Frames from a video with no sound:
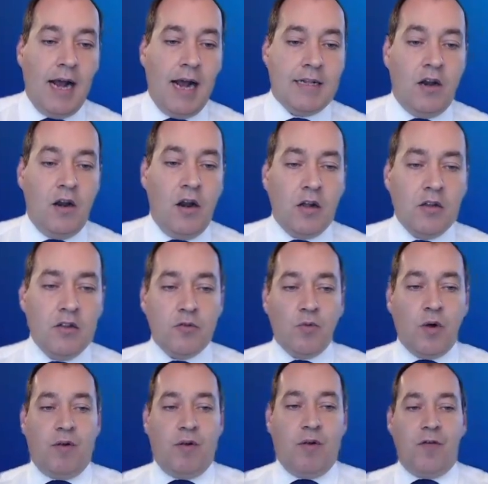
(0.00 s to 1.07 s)
And in
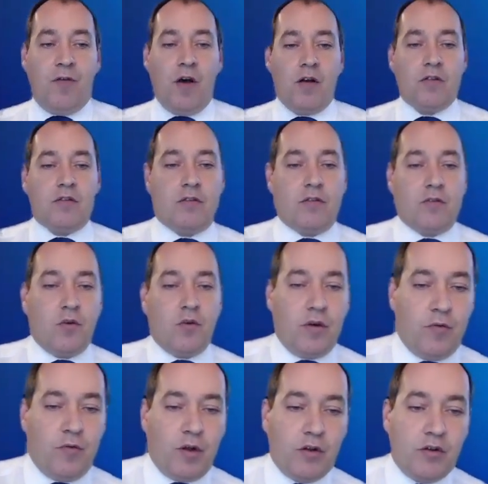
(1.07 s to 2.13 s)
London, what we found,
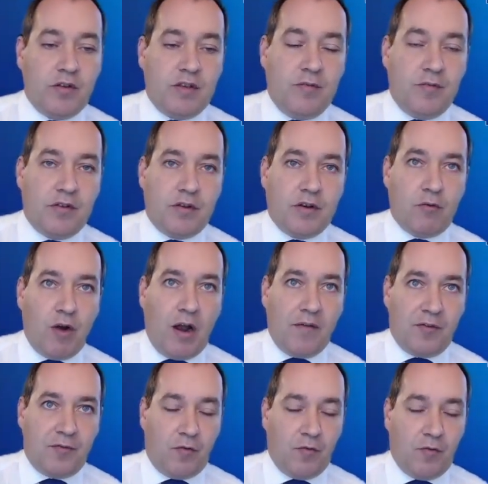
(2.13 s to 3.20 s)
so we're going to see these
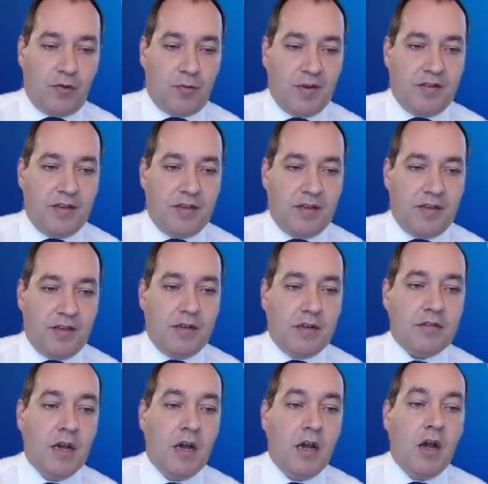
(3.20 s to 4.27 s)
graphs for the three
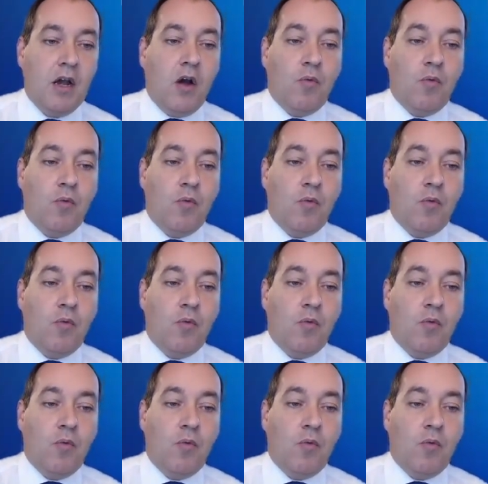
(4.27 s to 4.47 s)
cities.